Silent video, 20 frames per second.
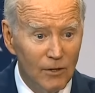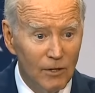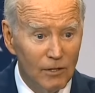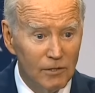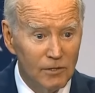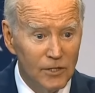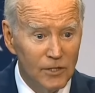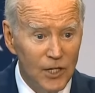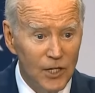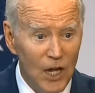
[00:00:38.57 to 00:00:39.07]

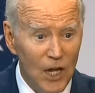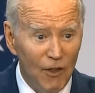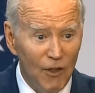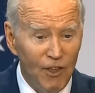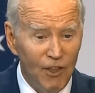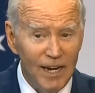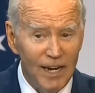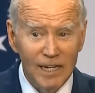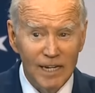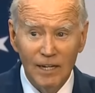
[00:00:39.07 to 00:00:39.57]
There's
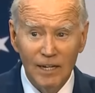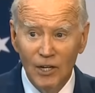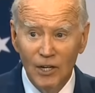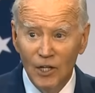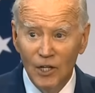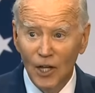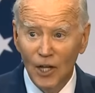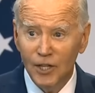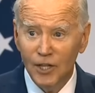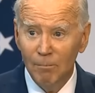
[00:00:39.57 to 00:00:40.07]

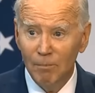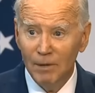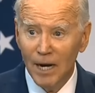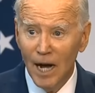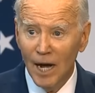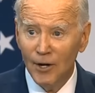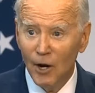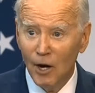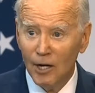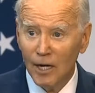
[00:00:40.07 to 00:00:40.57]
nothing
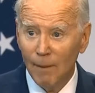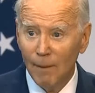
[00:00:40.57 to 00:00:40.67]
beyond our